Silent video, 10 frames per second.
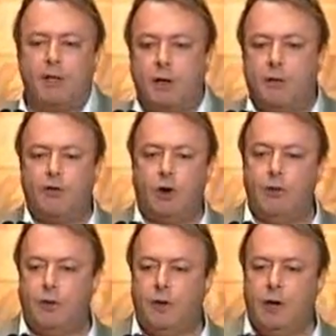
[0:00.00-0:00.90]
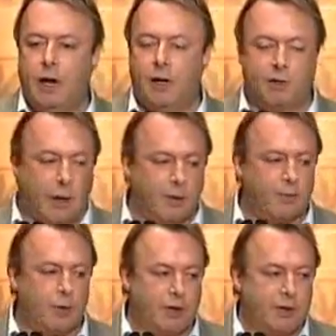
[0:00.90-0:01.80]
I myself drove in the
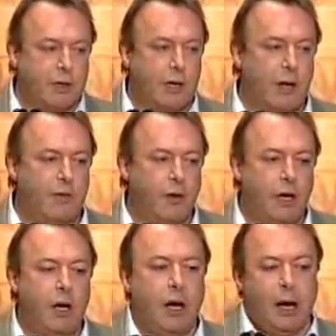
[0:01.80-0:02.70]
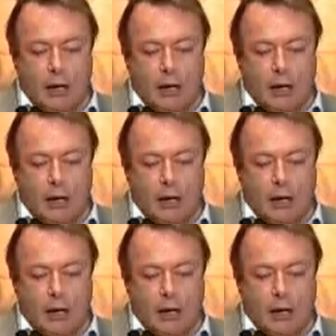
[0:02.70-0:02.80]
nails. I was present at Calvary.